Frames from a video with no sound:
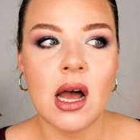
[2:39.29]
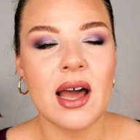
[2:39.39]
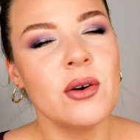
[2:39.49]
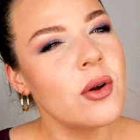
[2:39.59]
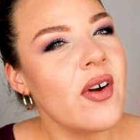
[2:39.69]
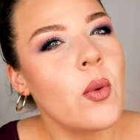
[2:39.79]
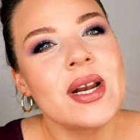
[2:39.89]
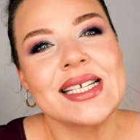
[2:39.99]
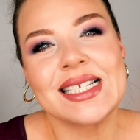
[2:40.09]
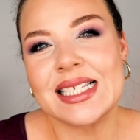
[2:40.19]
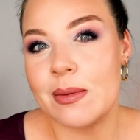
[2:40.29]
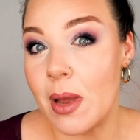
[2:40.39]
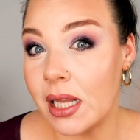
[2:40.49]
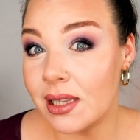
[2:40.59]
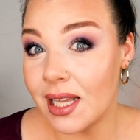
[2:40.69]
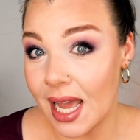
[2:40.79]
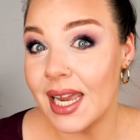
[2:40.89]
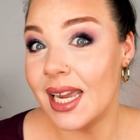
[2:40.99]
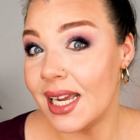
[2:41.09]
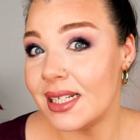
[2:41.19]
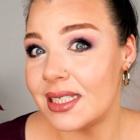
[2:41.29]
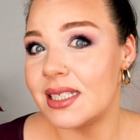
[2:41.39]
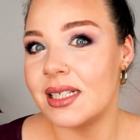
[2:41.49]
I don't know if I want to smell like it,